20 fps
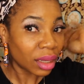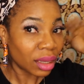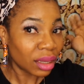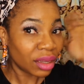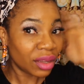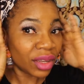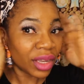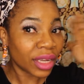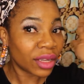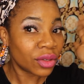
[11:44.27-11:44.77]

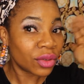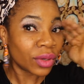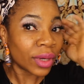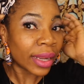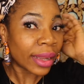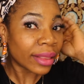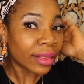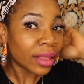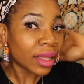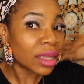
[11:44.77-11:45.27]
You can do
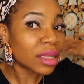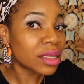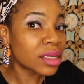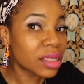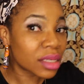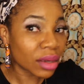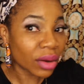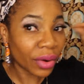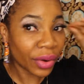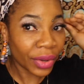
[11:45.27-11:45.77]
like
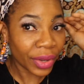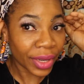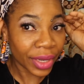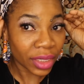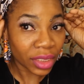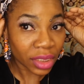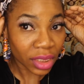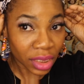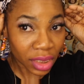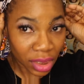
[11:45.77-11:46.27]
this, or you
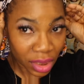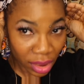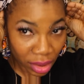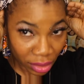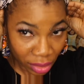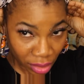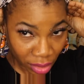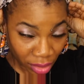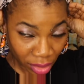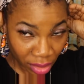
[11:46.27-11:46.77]
can just
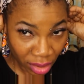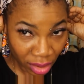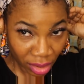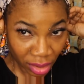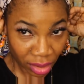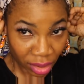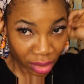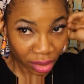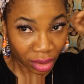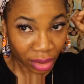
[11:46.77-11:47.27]

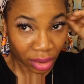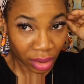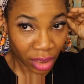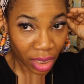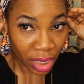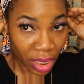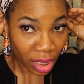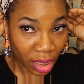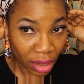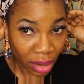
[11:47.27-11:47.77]

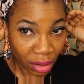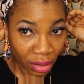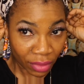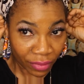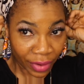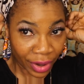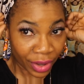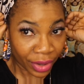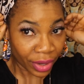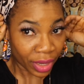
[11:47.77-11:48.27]
let it go
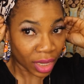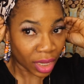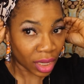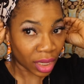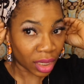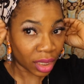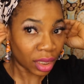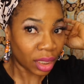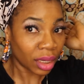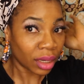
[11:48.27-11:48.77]
over your
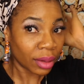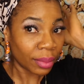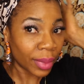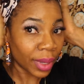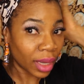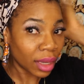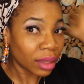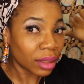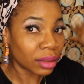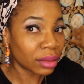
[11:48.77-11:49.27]
ear a little
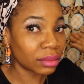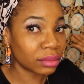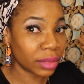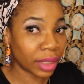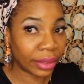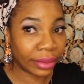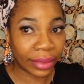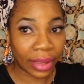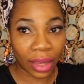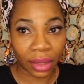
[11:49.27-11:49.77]
bit,
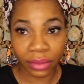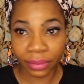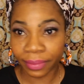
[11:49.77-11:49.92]
like that.